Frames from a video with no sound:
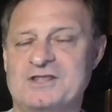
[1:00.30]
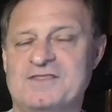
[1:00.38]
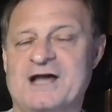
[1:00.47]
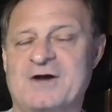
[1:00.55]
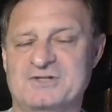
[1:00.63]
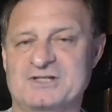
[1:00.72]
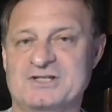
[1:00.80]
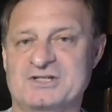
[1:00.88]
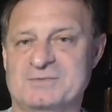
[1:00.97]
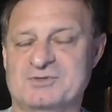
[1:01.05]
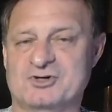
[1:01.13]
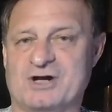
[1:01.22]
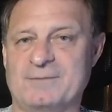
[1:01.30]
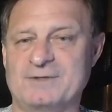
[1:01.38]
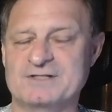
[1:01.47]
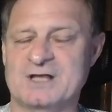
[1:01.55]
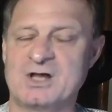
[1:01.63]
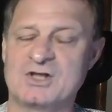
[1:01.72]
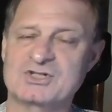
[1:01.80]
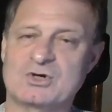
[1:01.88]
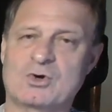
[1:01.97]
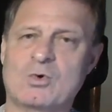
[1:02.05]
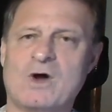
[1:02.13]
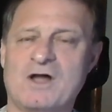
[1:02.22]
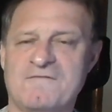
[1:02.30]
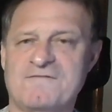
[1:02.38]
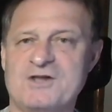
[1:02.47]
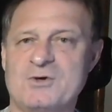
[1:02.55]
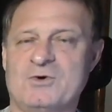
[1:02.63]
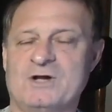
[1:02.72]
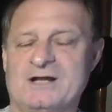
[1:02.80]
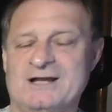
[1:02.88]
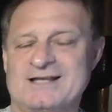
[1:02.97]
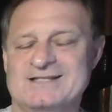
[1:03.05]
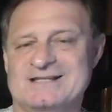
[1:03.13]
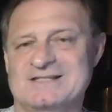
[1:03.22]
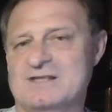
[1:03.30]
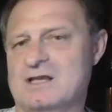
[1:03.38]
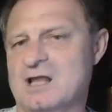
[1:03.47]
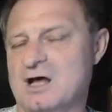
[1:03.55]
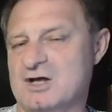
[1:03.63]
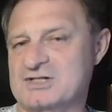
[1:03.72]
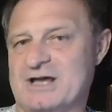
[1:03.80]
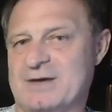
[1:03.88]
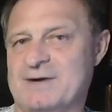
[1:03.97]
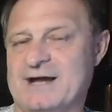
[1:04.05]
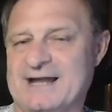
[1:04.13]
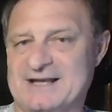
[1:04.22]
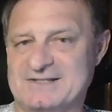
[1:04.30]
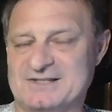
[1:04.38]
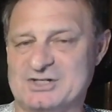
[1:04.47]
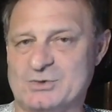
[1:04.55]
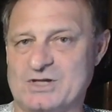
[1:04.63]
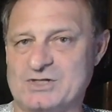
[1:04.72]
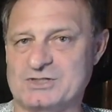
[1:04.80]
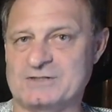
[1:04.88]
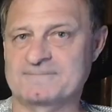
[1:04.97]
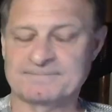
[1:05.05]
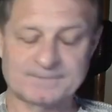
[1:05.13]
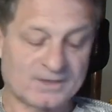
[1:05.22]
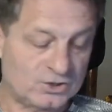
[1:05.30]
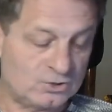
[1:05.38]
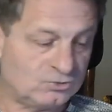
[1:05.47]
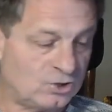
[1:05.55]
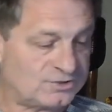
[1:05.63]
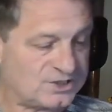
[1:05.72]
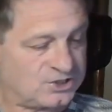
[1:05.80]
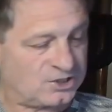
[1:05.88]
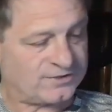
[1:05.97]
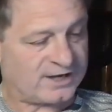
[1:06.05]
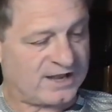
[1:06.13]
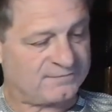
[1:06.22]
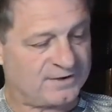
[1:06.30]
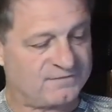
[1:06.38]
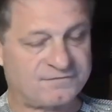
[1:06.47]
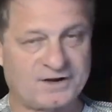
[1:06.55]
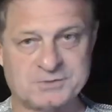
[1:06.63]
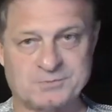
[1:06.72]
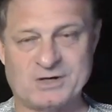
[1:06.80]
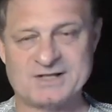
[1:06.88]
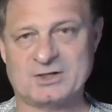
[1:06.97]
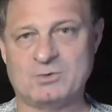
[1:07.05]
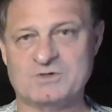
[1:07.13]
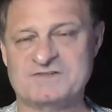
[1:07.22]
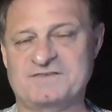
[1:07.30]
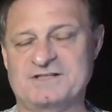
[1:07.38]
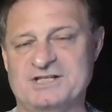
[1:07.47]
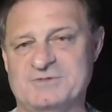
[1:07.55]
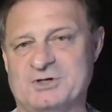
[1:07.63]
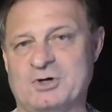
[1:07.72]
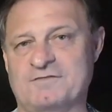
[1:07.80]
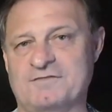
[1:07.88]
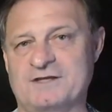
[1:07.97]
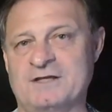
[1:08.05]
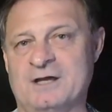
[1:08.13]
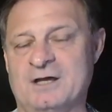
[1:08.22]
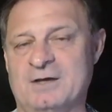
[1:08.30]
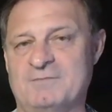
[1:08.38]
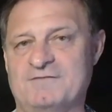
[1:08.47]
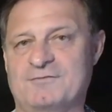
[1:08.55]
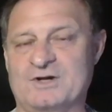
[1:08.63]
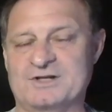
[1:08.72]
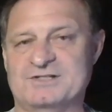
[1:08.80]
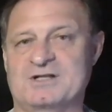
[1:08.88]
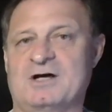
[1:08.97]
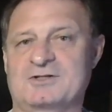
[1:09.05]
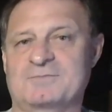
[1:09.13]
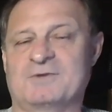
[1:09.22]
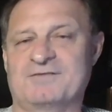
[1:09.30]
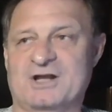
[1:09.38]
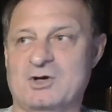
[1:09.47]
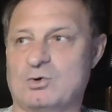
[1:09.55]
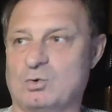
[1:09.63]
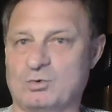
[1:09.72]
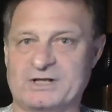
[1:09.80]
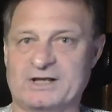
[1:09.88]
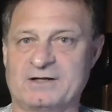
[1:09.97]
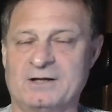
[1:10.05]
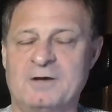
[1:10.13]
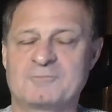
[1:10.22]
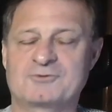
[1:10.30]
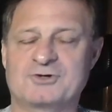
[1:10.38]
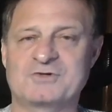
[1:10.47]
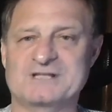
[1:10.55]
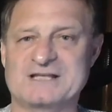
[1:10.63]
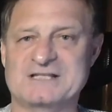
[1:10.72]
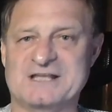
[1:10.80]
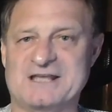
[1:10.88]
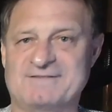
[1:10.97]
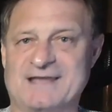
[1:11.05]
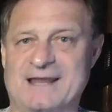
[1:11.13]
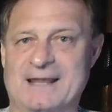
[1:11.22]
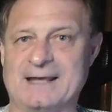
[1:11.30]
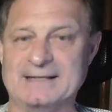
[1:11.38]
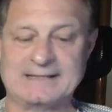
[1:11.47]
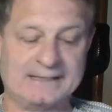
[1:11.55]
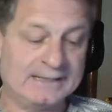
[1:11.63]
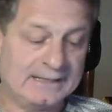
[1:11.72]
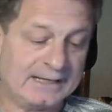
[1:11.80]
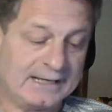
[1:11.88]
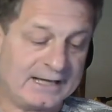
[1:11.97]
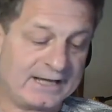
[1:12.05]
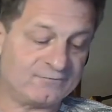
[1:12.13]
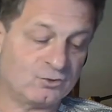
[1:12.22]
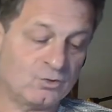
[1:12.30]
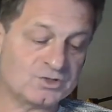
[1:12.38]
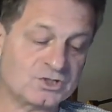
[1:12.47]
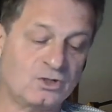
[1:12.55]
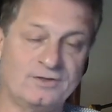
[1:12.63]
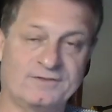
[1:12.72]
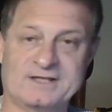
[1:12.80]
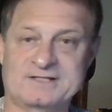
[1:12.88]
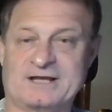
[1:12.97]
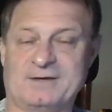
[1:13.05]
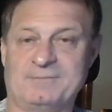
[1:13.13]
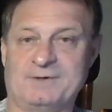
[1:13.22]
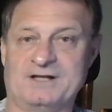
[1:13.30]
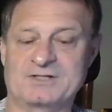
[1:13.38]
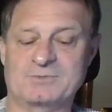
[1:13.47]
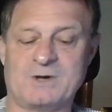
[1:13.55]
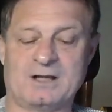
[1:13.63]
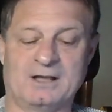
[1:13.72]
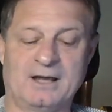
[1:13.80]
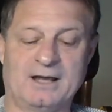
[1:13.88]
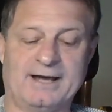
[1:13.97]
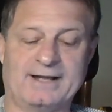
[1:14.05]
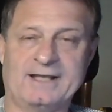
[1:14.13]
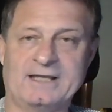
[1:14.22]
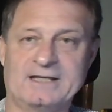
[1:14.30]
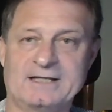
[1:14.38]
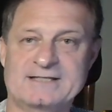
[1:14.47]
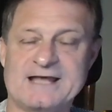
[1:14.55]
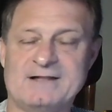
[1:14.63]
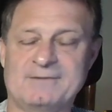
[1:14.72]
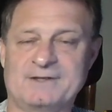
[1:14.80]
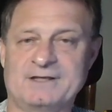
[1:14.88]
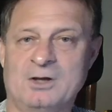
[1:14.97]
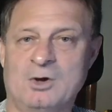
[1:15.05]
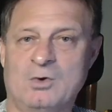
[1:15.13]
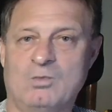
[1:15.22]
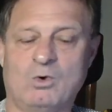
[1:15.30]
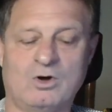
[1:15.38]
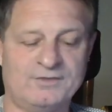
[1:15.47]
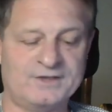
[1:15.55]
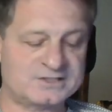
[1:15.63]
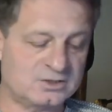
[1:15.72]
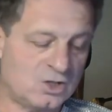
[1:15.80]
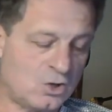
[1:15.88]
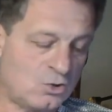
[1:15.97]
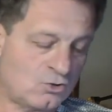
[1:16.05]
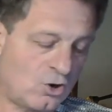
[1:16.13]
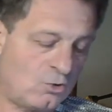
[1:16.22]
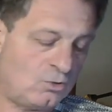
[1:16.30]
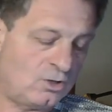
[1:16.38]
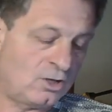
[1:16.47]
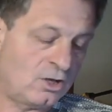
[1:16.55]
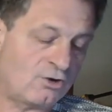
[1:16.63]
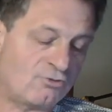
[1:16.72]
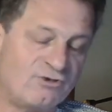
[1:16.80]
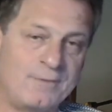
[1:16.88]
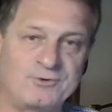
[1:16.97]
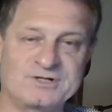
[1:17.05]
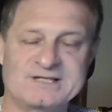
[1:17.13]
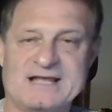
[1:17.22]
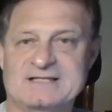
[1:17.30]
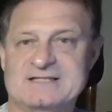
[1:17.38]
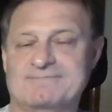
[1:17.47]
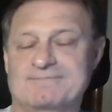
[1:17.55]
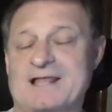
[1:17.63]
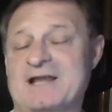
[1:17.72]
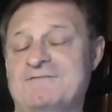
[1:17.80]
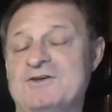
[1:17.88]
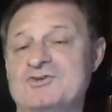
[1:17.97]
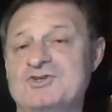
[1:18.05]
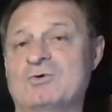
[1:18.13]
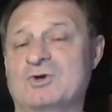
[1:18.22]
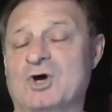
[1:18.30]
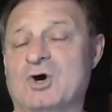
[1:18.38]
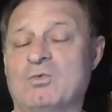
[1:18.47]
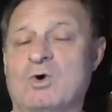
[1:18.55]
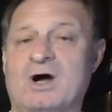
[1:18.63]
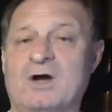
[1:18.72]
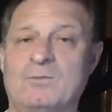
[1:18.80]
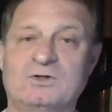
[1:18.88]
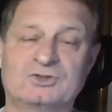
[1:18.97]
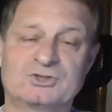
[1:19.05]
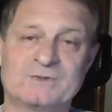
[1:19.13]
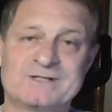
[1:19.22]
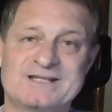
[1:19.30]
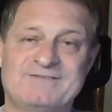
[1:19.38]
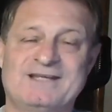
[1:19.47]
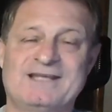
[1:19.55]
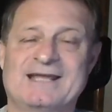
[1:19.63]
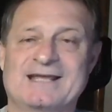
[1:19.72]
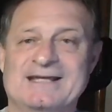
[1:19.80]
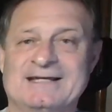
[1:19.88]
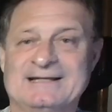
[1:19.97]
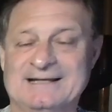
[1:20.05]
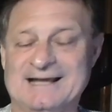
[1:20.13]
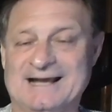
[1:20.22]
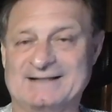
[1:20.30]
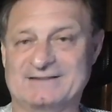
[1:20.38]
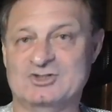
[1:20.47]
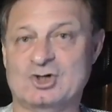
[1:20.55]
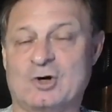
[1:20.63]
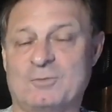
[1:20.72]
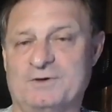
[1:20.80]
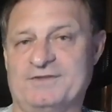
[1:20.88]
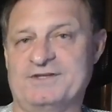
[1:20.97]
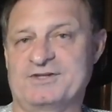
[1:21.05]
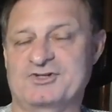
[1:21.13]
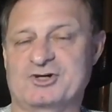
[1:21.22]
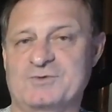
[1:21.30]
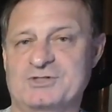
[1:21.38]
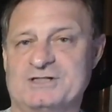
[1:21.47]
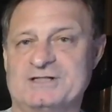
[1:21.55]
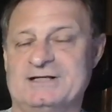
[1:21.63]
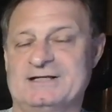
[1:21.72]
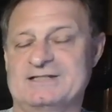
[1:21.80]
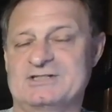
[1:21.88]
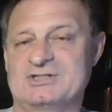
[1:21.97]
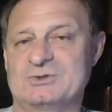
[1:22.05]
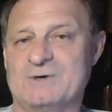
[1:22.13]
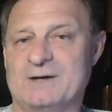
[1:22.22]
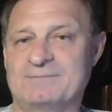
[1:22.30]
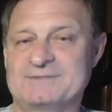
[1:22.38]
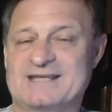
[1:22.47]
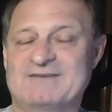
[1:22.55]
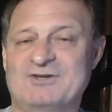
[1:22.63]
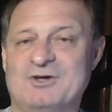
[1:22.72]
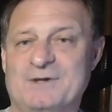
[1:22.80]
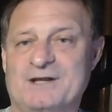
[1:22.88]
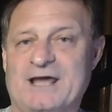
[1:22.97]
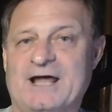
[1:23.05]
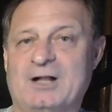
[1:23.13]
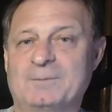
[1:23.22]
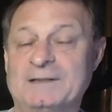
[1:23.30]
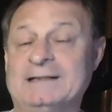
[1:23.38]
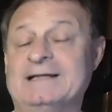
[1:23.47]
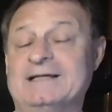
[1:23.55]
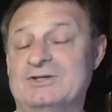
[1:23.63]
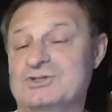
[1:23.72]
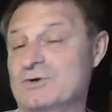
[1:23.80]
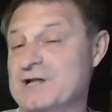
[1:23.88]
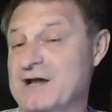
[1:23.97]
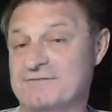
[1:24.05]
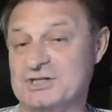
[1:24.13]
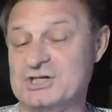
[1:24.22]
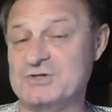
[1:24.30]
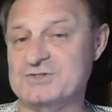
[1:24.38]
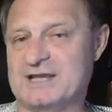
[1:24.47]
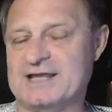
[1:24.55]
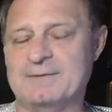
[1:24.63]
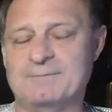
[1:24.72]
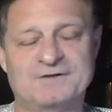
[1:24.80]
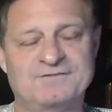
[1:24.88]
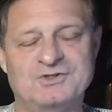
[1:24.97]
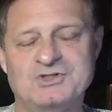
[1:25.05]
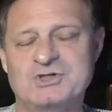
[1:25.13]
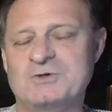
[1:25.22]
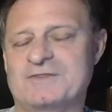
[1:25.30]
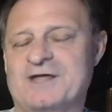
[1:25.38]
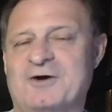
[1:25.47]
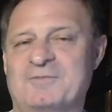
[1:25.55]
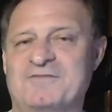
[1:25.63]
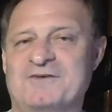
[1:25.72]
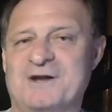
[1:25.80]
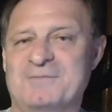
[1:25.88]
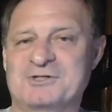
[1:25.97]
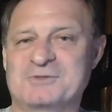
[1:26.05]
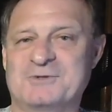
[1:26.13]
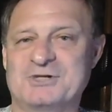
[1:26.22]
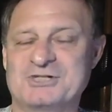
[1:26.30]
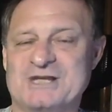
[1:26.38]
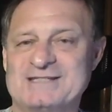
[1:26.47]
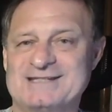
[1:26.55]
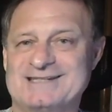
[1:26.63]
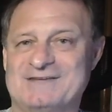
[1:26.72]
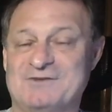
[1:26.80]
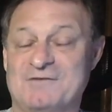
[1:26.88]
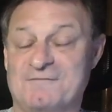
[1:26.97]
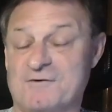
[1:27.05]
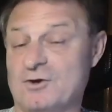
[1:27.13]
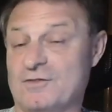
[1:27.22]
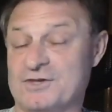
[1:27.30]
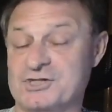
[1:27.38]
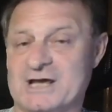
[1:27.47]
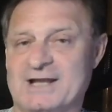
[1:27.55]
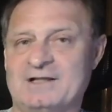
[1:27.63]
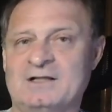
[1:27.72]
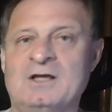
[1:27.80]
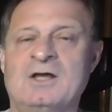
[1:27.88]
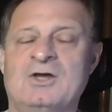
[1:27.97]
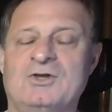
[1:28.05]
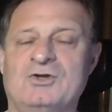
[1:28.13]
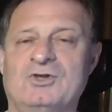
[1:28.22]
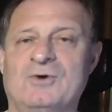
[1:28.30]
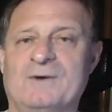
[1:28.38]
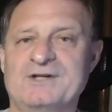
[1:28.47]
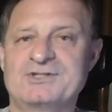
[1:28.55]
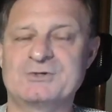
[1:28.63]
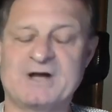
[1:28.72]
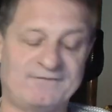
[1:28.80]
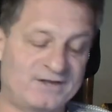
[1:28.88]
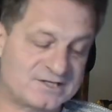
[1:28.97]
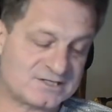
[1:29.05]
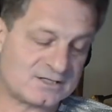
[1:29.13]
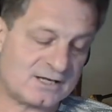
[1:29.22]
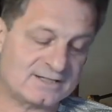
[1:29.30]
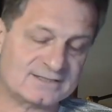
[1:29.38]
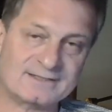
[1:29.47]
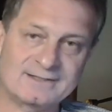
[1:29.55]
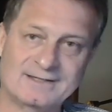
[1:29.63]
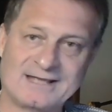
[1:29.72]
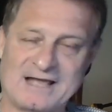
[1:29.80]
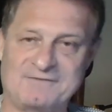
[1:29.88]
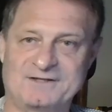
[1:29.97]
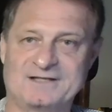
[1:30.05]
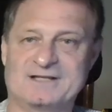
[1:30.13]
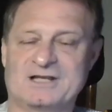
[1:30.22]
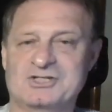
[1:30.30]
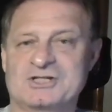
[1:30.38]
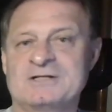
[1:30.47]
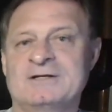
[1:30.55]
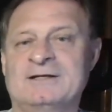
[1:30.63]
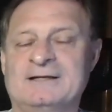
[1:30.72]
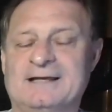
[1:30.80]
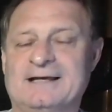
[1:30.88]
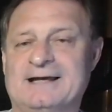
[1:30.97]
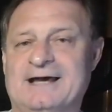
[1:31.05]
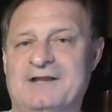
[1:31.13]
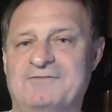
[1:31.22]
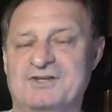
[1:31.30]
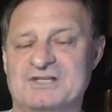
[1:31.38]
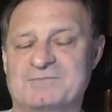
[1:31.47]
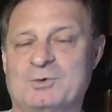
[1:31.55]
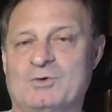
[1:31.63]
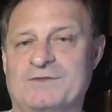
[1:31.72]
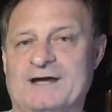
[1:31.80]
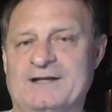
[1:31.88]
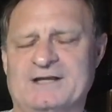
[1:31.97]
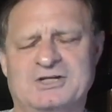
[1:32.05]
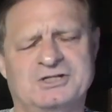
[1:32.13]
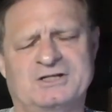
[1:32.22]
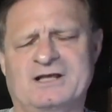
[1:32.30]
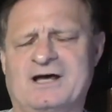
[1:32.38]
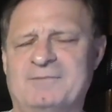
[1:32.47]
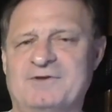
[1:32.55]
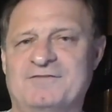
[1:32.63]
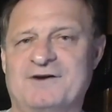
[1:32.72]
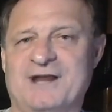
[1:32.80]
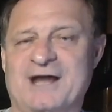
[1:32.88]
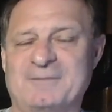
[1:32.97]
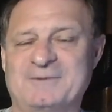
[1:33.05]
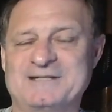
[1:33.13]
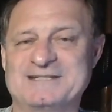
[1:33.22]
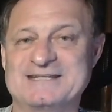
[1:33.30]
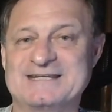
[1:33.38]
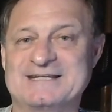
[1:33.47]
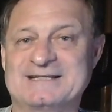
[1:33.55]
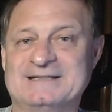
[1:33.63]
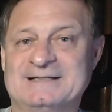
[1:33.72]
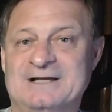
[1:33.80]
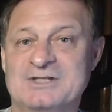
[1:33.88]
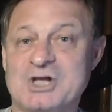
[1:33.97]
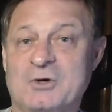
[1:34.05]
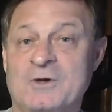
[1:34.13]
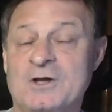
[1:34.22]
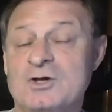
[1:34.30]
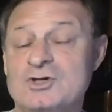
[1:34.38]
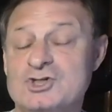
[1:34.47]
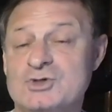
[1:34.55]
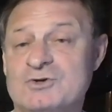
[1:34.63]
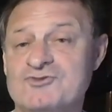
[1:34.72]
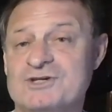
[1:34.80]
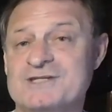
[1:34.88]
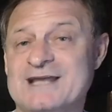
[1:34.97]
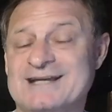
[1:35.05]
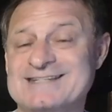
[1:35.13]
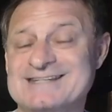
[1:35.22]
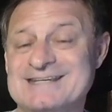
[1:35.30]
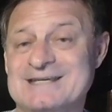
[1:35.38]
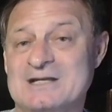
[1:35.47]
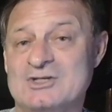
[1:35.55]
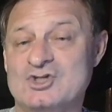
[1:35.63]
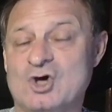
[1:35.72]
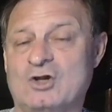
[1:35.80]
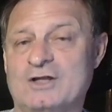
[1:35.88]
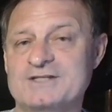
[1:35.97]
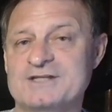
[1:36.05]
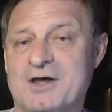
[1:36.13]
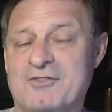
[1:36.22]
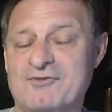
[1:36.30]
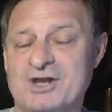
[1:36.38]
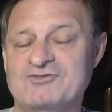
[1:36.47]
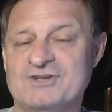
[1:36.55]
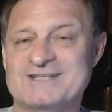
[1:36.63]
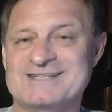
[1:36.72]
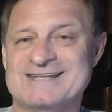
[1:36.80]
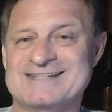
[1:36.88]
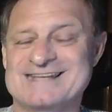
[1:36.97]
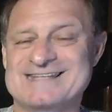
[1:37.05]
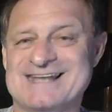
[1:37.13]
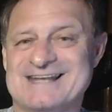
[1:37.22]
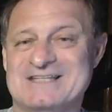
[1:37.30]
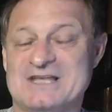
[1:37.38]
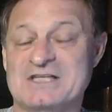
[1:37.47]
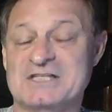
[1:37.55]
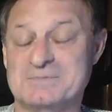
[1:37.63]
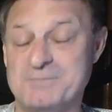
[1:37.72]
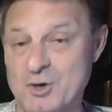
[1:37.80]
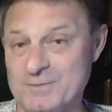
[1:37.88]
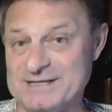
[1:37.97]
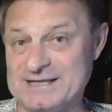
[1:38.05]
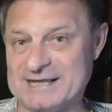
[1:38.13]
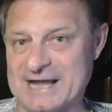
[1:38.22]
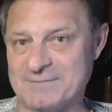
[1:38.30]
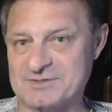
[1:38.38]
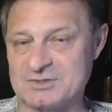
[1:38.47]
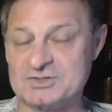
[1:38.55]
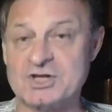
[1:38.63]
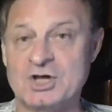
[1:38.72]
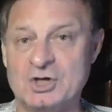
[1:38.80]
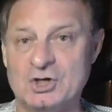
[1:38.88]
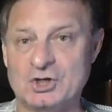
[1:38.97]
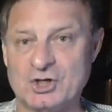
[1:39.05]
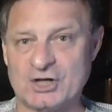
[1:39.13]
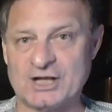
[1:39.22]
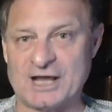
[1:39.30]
thousand subscribers, so quite a few since the last time I asked this question. You'll notice here that I have my French press. I always fill this with coffee before I start my recording process, if you like. Uh, and I've always got this cup as well. I'd like you to tell me what this logo represents. And if you don't know, what I will do is leave a link at the top of the description to, um, to give you a bit of help. You don't have to use the link, but if you do, that would be very much appreciated. If you follow the channel, you'll know I do have a slight caffeine addiction, uh, and if you support that addiction, I'd be very happy indeed. So two hundred ninety dollars, three hundred sixty-six spermidine capsules. Good